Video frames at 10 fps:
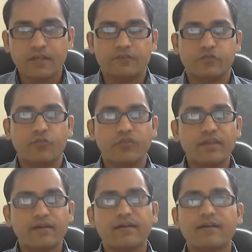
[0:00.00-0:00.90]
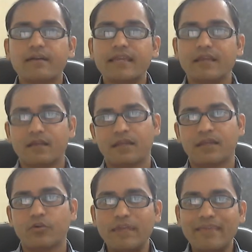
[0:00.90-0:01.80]
So we are,
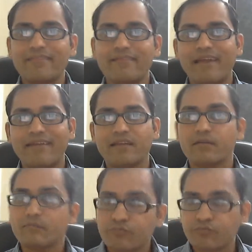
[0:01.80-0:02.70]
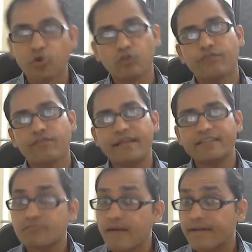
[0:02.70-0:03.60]
you know, either having
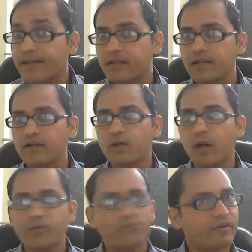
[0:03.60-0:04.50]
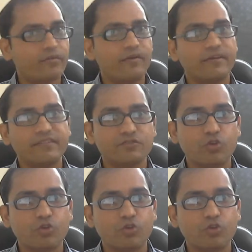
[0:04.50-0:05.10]
full-fledged market economy where there is no